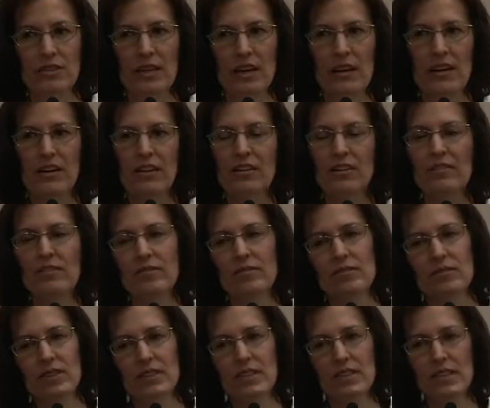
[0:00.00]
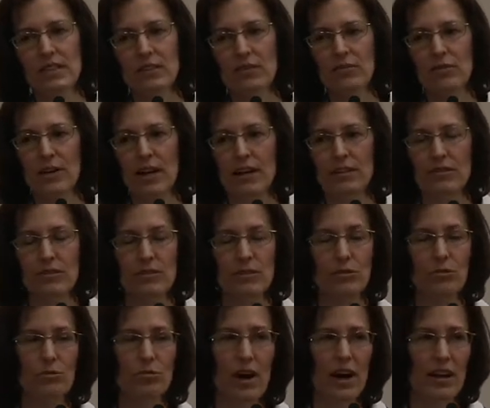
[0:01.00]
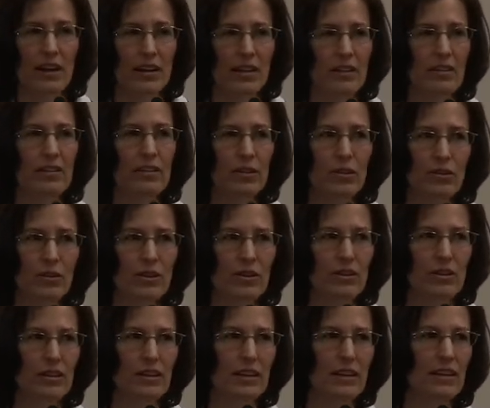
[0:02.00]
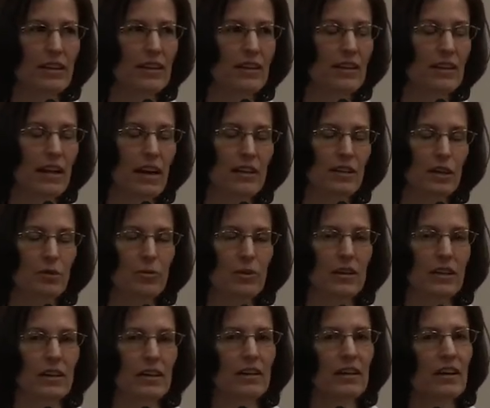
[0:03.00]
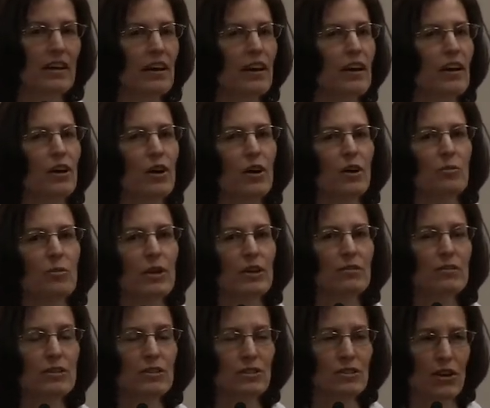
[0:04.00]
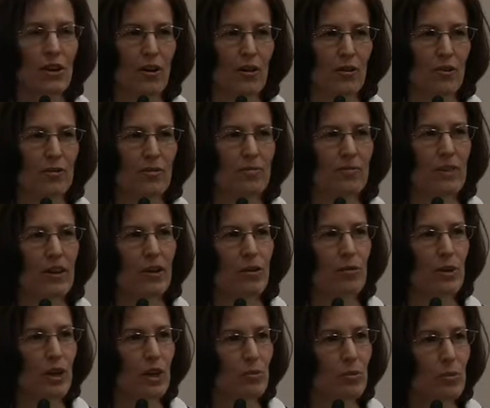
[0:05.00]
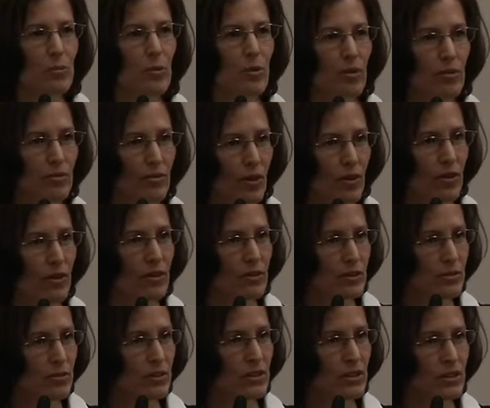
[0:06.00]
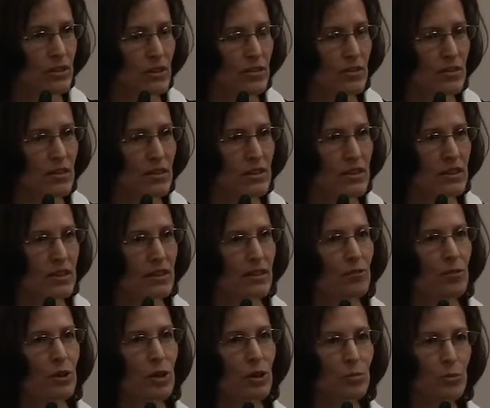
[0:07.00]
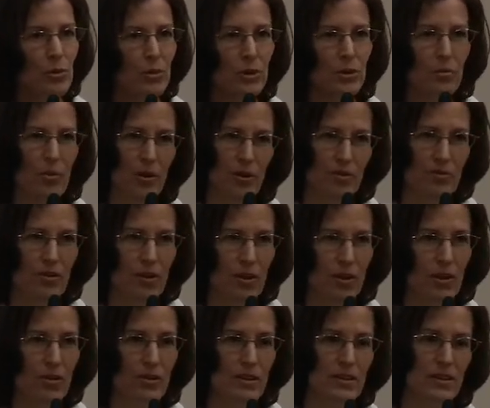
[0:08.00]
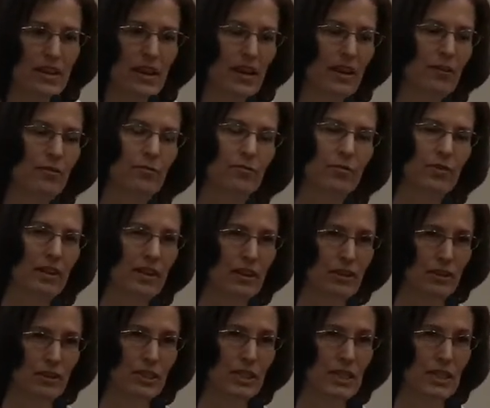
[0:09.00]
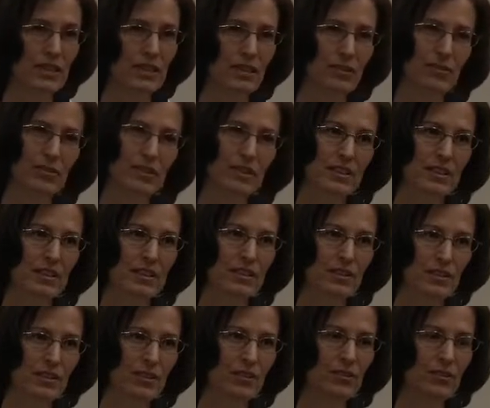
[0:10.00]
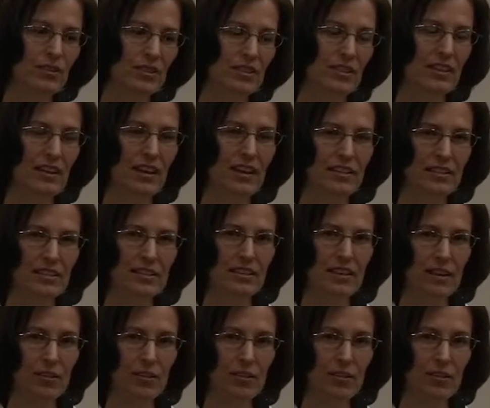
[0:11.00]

there. We could see different answers in writing, the critical thinking and that type of thing. But even so, we keep the portfolios for the students. We can pull a portfolio and say, can you see the difference in the student as